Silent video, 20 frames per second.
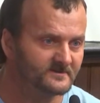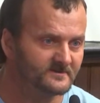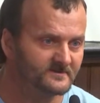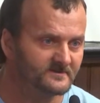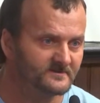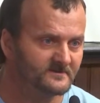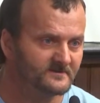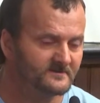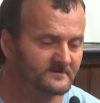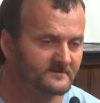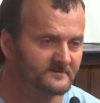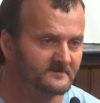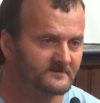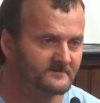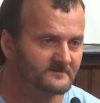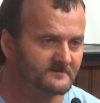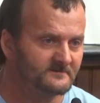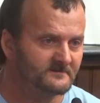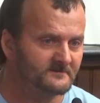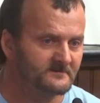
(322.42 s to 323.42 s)

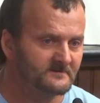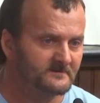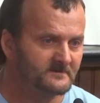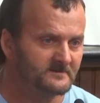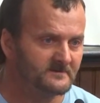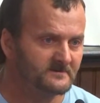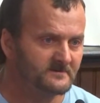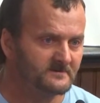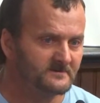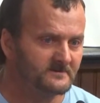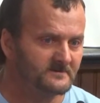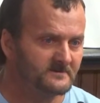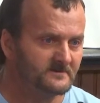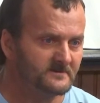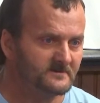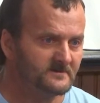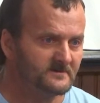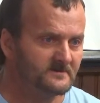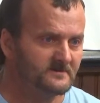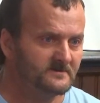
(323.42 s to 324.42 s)

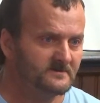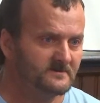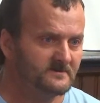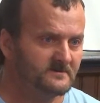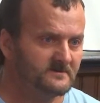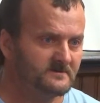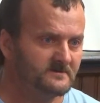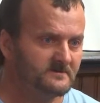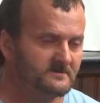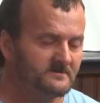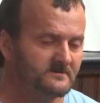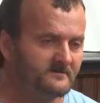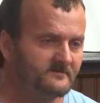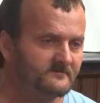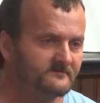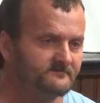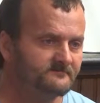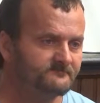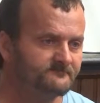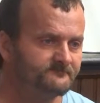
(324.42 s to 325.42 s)

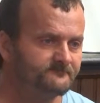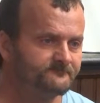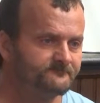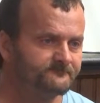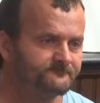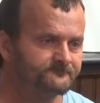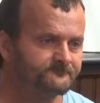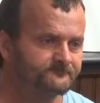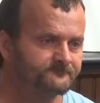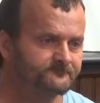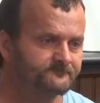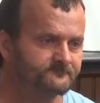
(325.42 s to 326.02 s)
(no one is talking)